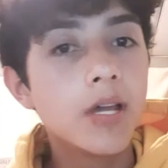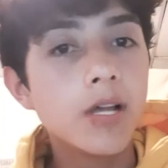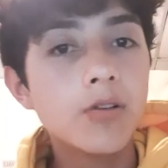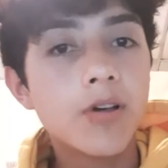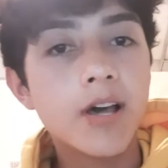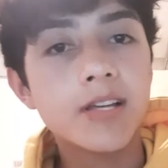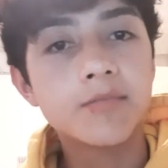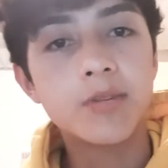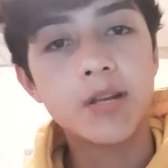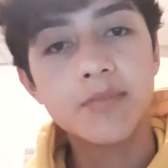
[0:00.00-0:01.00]
Hello
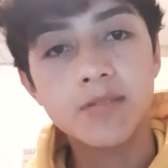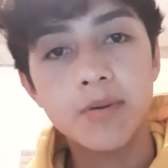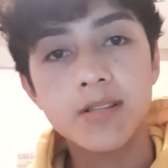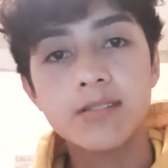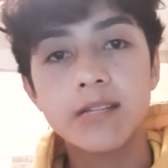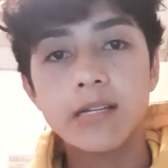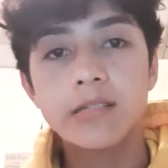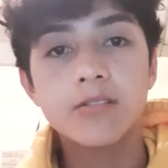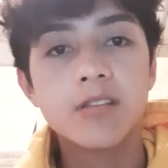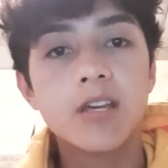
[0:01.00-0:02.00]
guys, my name is
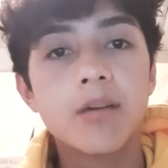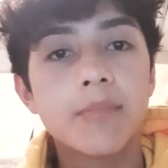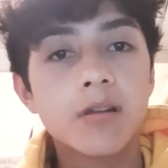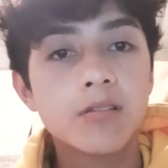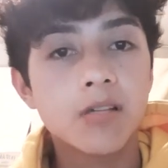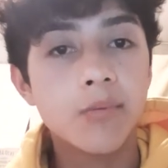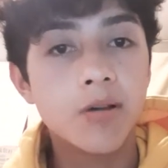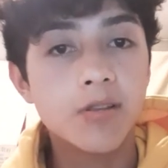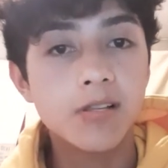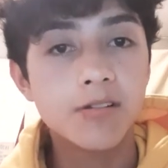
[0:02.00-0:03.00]
Sebastian. Today I'm gonna talk
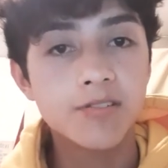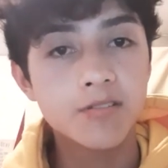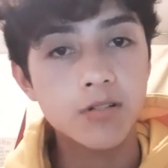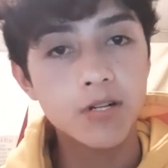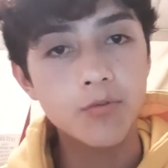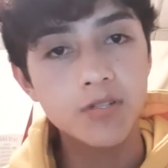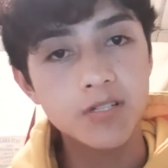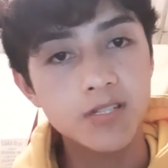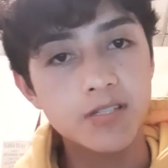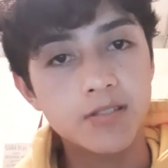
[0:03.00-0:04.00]
about a little story
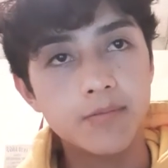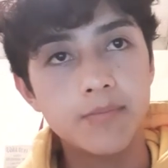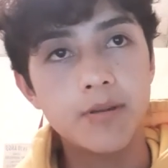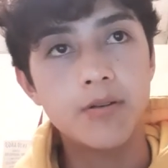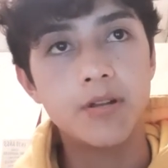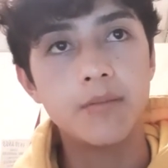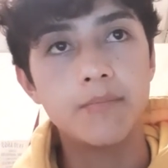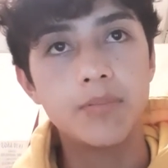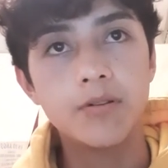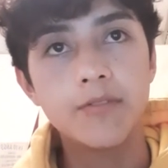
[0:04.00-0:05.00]
which is very
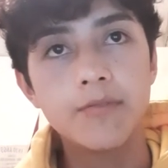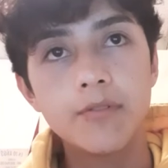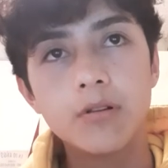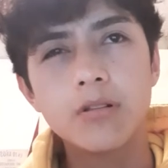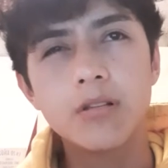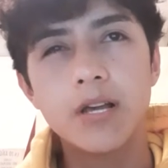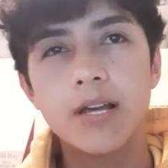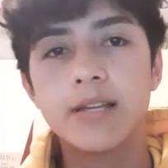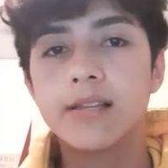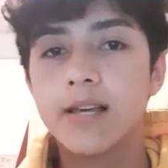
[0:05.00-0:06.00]
beautiful.
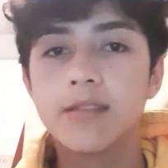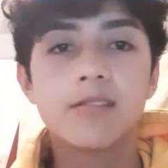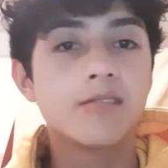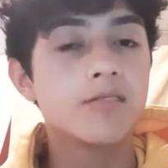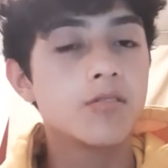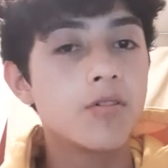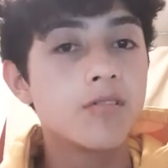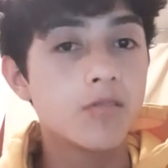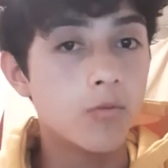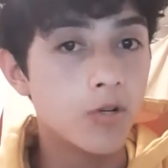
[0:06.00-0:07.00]
I like this story
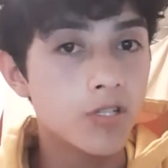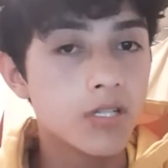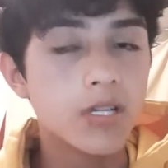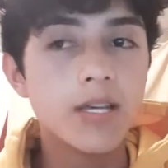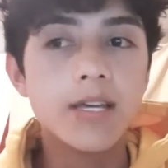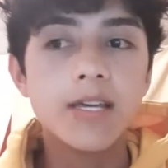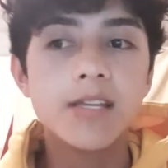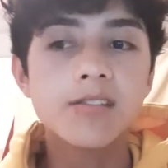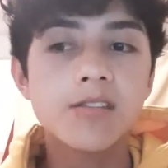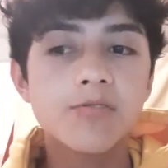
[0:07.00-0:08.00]
so much.
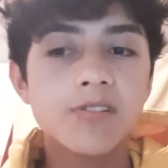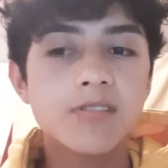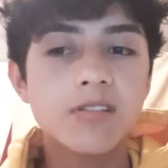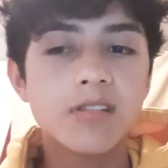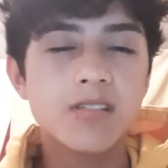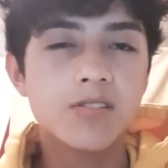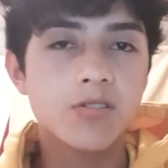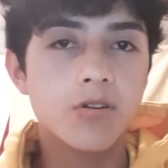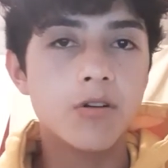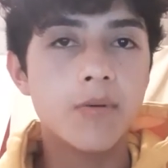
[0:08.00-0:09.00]
It's interesting, it's
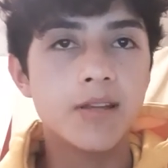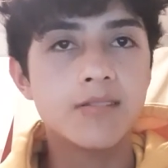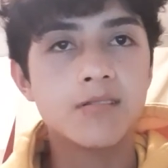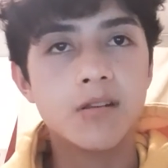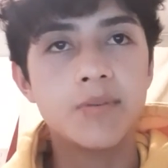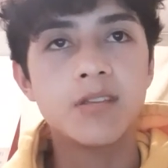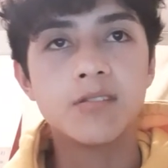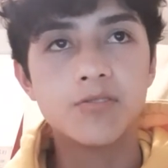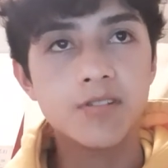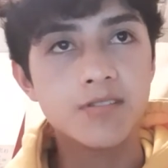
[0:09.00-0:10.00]
short, but it's gonna be
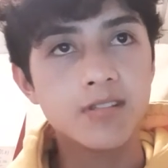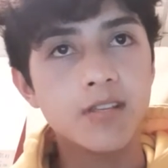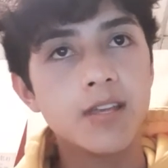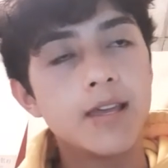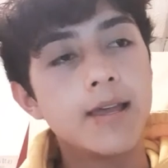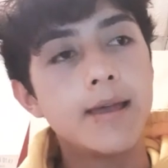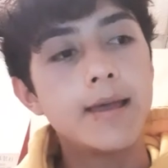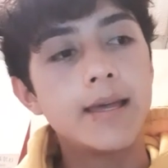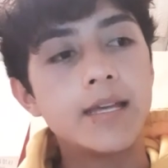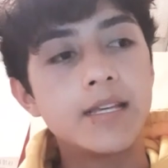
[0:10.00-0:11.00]
interesting.
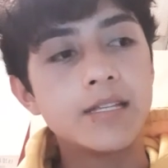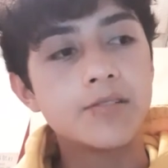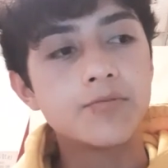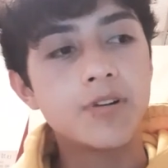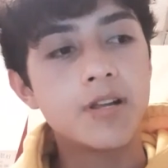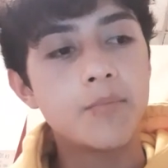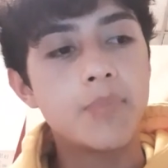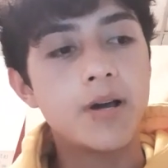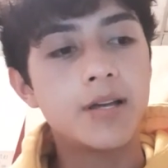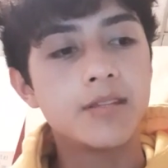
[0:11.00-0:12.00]
It's written
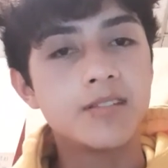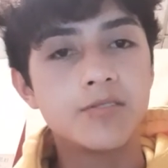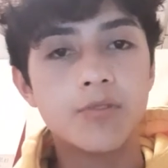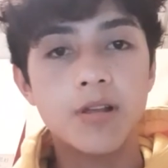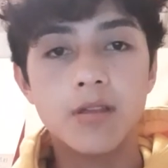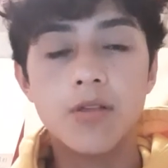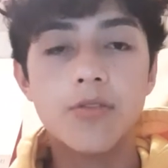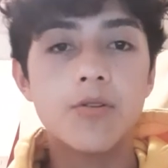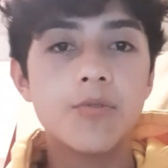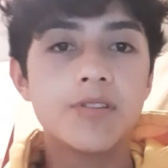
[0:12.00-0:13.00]
by this great
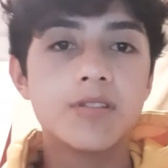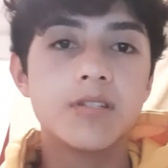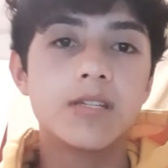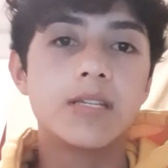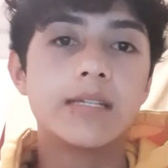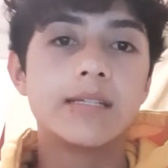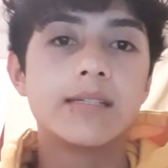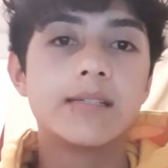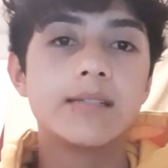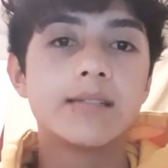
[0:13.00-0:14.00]
author which
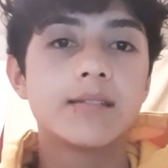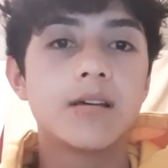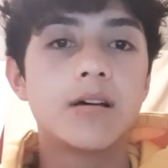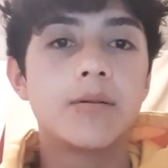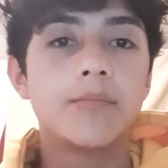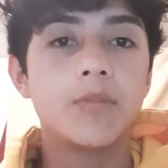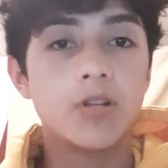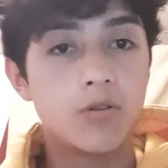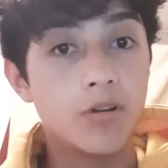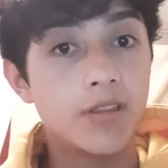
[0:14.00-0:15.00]
is, um, you
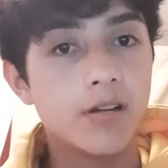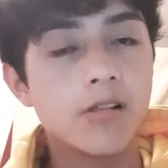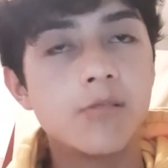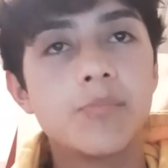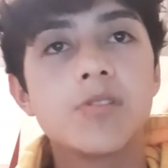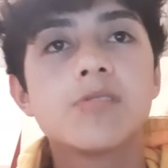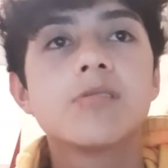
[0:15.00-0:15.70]
know, Edgar Allan Poe.